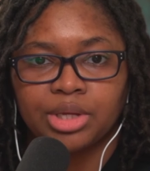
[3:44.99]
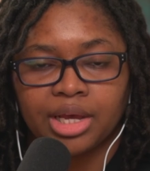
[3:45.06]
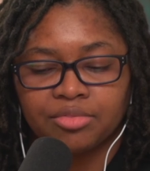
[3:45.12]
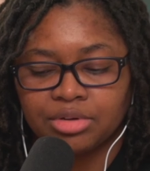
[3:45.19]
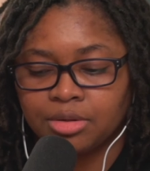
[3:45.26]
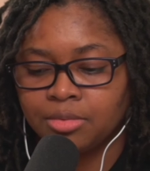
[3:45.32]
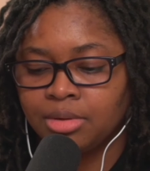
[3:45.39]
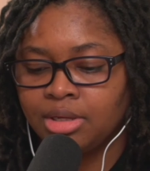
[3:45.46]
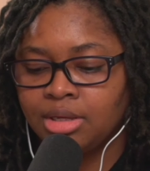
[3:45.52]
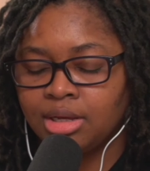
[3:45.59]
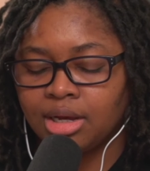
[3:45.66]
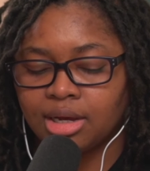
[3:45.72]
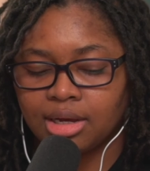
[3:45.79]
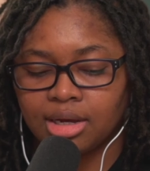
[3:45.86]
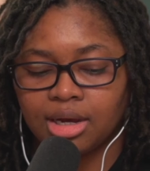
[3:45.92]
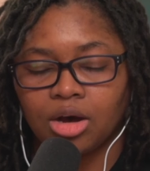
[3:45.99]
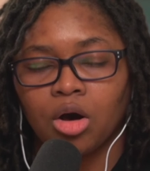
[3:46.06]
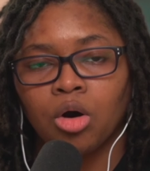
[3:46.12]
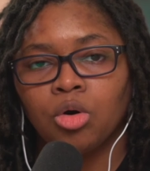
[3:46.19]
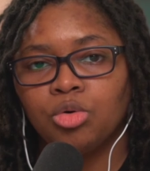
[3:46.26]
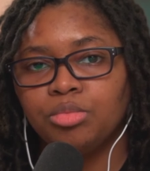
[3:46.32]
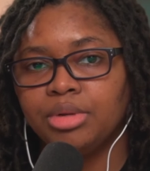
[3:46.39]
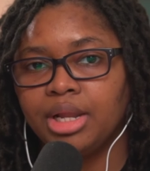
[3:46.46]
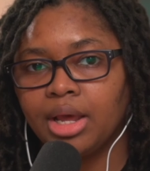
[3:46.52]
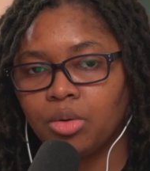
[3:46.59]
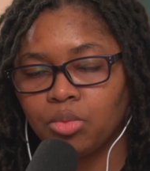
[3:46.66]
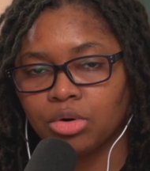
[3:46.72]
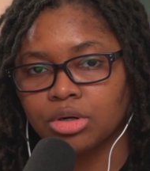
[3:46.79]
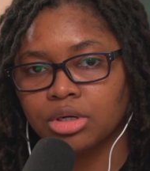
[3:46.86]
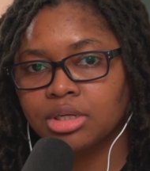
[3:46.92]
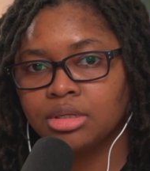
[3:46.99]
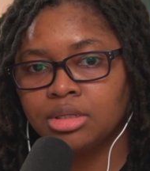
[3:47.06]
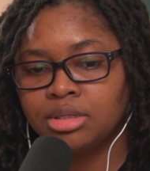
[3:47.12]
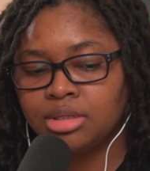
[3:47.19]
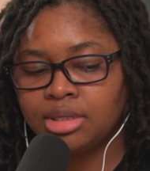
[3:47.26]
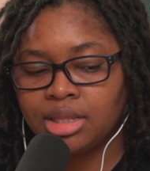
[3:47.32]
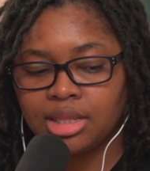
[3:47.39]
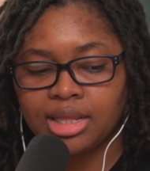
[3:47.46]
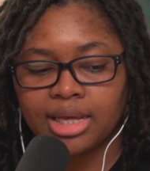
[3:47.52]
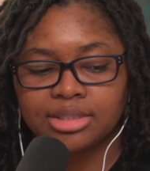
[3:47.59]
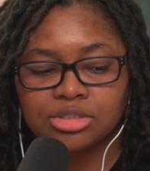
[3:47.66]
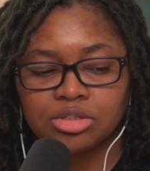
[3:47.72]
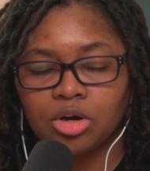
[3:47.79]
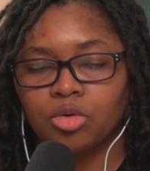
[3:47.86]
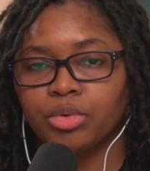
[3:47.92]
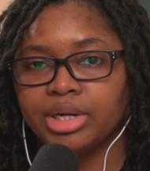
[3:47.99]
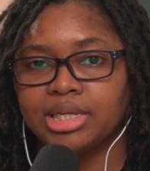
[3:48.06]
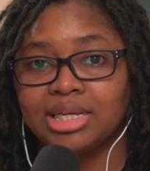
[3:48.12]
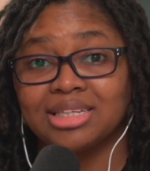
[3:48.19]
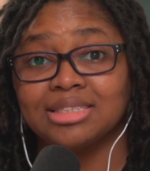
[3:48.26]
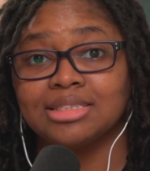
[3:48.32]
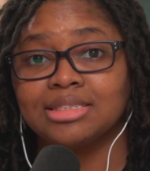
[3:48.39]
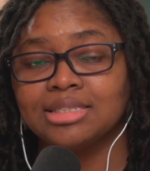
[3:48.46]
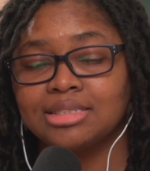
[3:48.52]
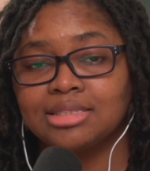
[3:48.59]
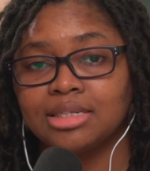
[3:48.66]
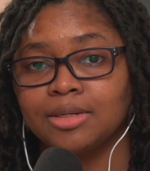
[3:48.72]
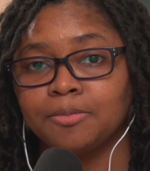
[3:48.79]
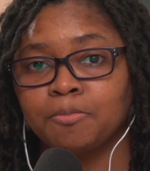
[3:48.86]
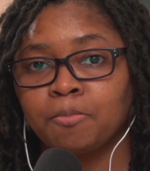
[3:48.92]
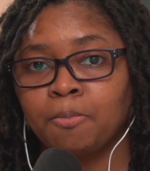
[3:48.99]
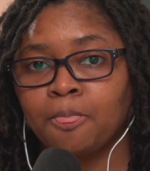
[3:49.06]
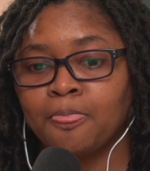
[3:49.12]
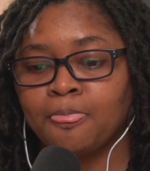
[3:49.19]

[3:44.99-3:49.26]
you have a home network that is already existing,